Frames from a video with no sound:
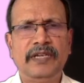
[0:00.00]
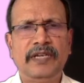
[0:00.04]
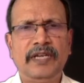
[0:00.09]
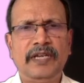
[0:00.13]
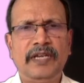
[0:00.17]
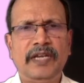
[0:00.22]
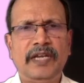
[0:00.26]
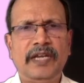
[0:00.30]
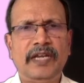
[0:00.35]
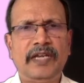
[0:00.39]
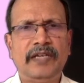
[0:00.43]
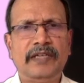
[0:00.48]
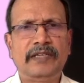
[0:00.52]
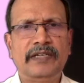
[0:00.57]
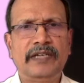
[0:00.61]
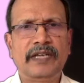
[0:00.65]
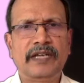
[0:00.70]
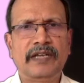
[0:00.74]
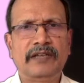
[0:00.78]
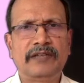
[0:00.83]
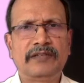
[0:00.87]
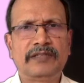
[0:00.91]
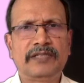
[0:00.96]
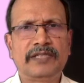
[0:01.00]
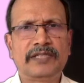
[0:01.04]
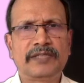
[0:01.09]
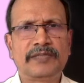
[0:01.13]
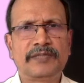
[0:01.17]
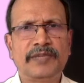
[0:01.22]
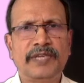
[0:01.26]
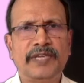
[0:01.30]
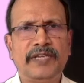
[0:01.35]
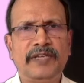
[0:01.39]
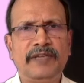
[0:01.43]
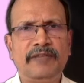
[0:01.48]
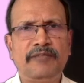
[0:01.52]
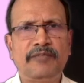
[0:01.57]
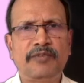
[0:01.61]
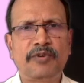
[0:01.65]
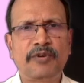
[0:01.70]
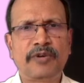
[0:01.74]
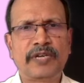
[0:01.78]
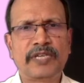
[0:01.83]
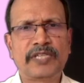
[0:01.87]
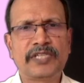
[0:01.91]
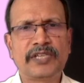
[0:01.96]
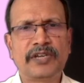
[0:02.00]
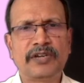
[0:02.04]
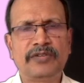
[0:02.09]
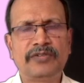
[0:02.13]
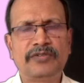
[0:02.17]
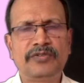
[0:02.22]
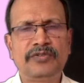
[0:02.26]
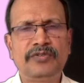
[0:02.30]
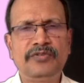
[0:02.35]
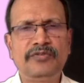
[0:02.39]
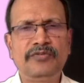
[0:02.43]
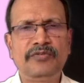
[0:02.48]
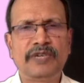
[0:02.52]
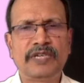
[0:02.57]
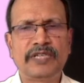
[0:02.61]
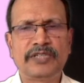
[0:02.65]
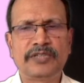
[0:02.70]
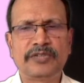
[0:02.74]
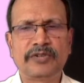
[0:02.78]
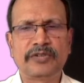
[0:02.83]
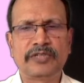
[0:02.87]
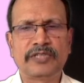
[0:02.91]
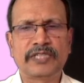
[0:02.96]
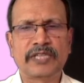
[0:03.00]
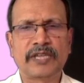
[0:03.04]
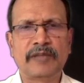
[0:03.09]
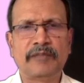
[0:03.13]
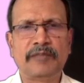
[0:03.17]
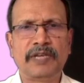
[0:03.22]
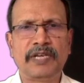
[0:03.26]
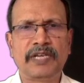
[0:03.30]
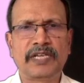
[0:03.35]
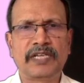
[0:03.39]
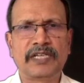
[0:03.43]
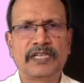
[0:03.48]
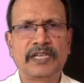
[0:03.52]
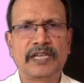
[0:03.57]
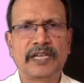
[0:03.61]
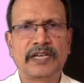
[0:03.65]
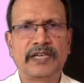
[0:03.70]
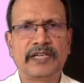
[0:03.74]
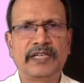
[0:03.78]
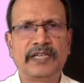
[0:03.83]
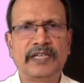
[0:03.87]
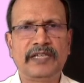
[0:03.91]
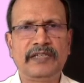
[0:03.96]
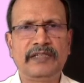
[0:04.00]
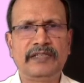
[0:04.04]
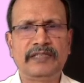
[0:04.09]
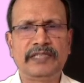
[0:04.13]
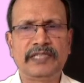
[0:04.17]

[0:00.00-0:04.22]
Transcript: and this may progress on to what is known as umbilical hernia,